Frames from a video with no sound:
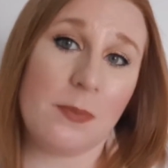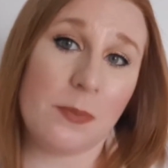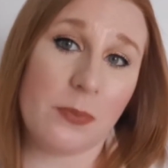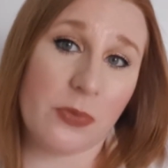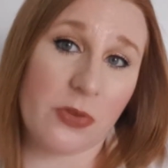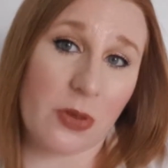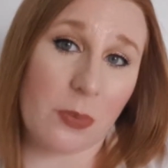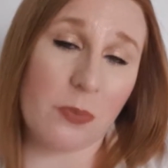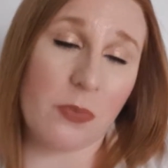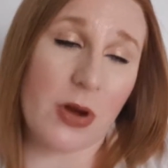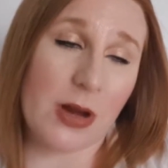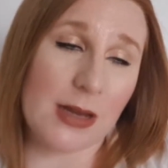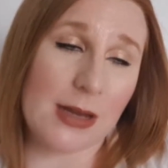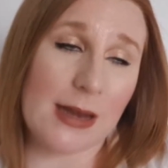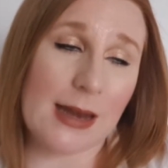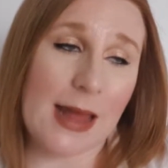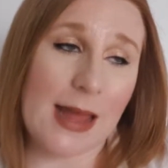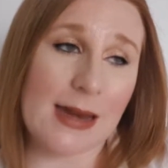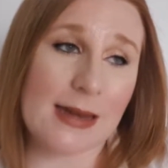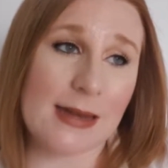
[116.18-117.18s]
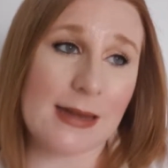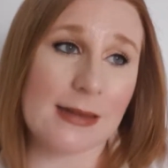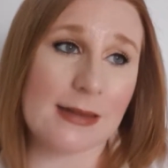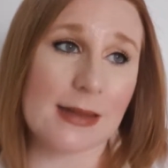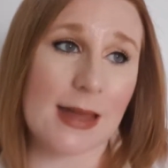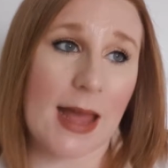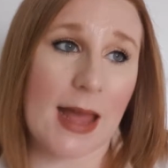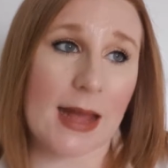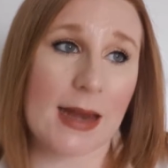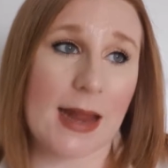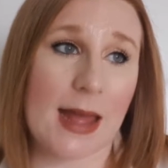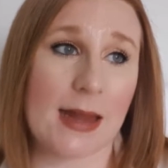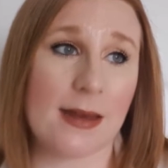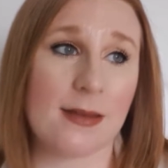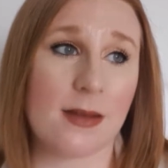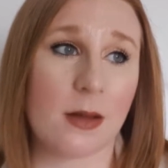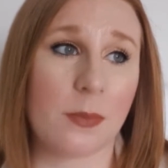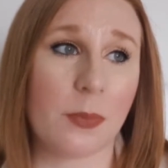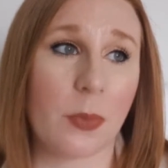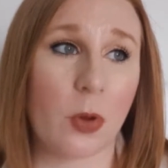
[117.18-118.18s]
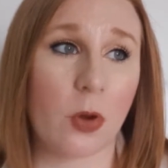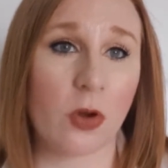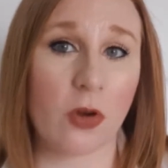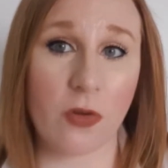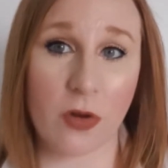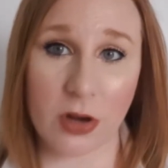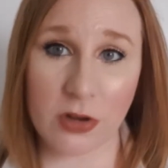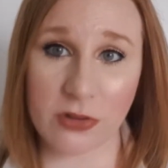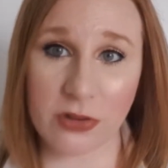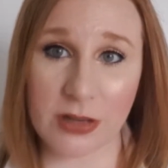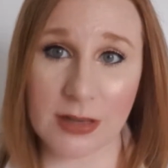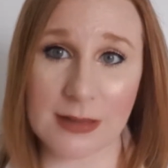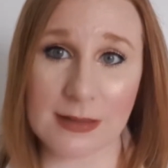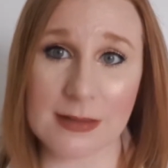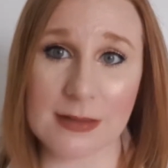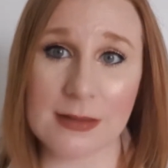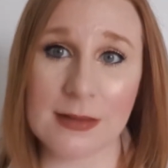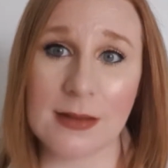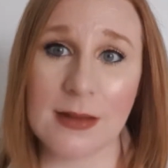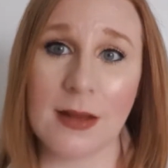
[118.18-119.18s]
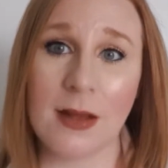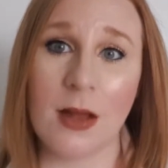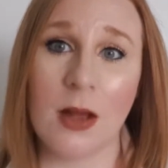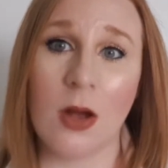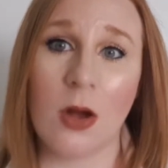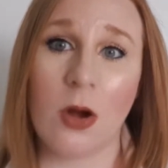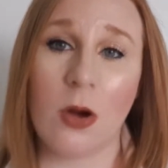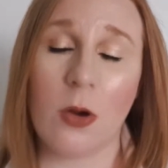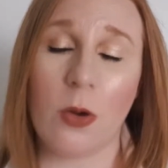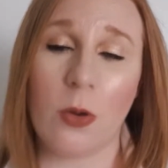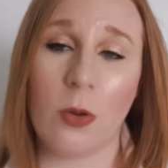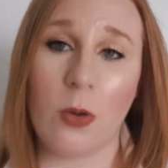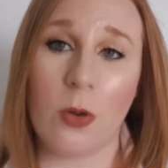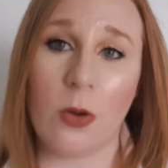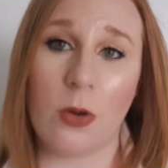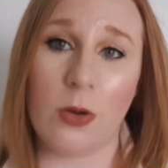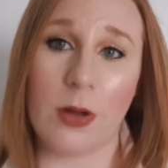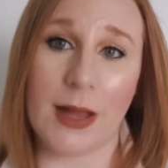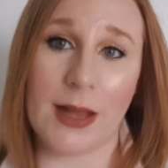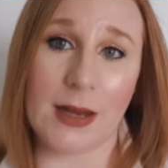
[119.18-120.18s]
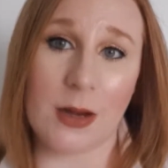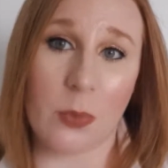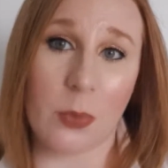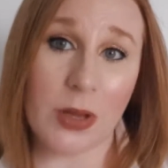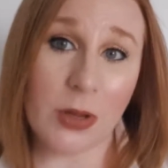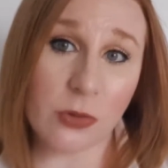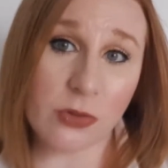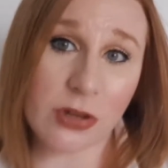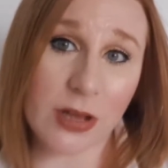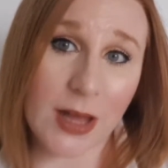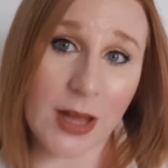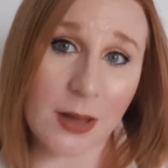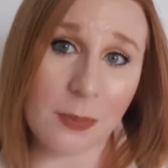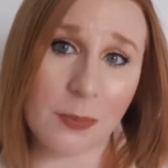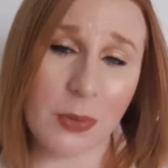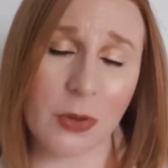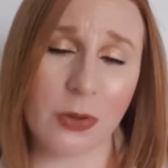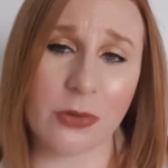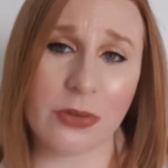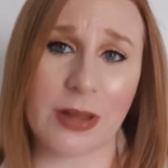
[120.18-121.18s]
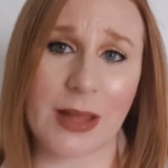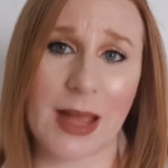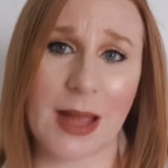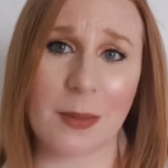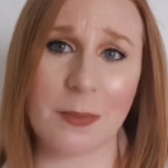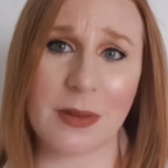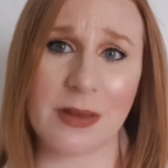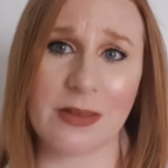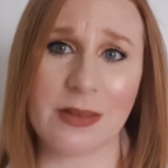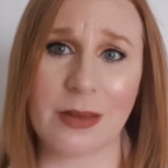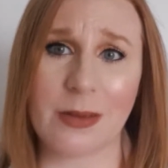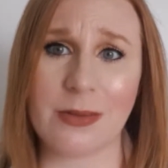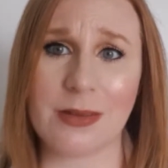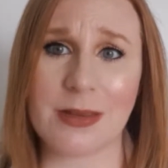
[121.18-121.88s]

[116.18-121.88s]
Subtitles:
some pregnant ladies can end up on crutches or in a wheelchair because it can be so